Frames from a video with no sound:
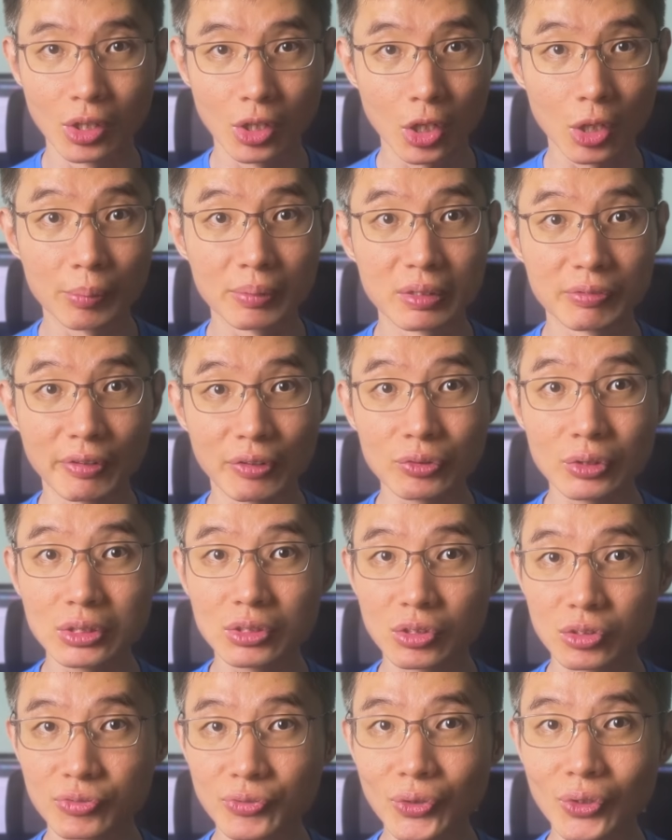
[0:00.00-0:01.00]
Hope you found
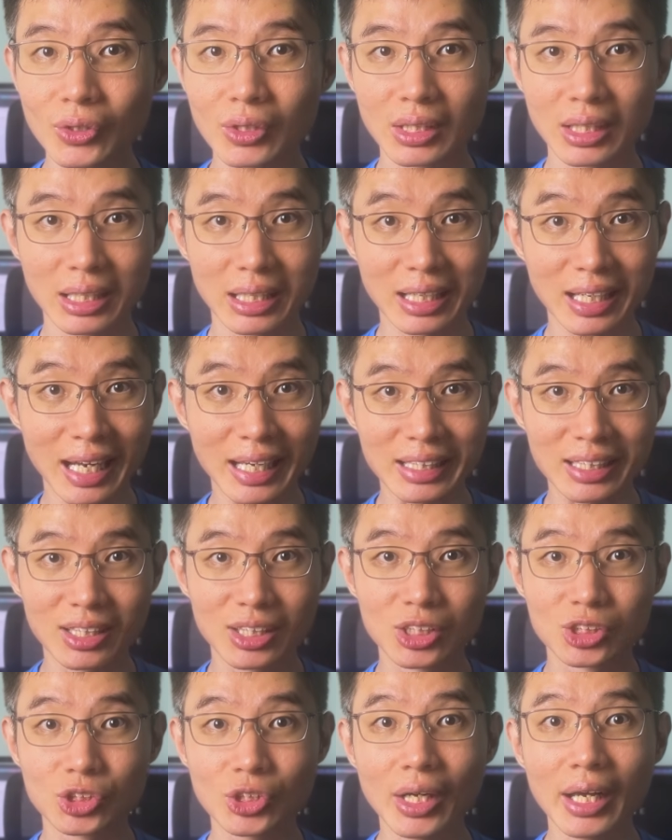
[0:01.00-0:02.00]
this useful.
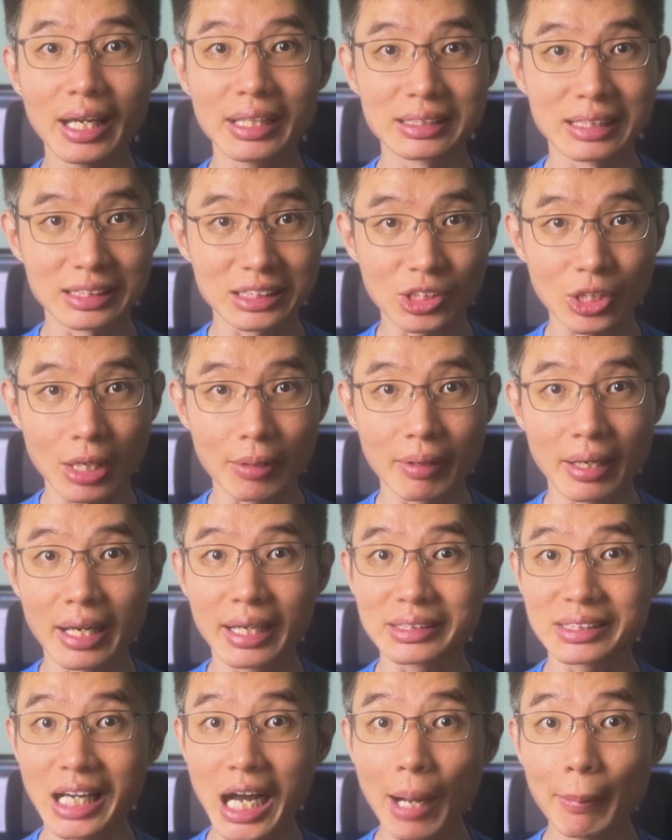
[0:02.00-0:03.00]
Like, share and subscribe
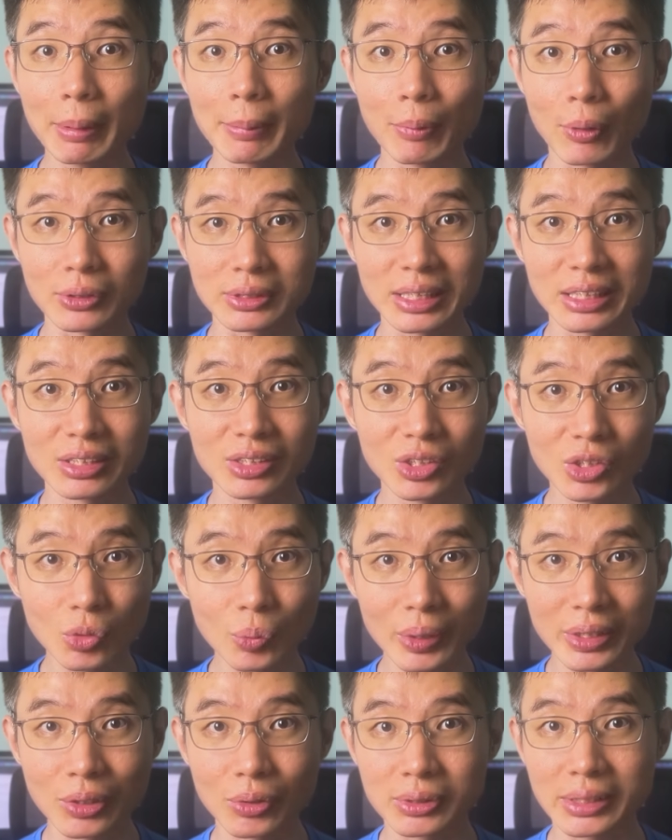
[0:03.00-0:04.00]
as I'll be posting new
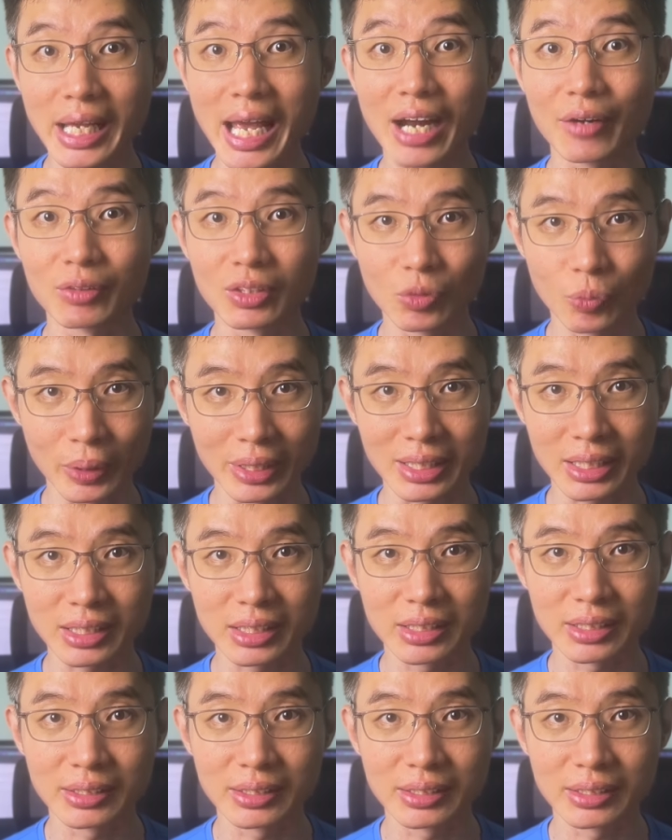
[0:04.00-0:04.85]
videos every week.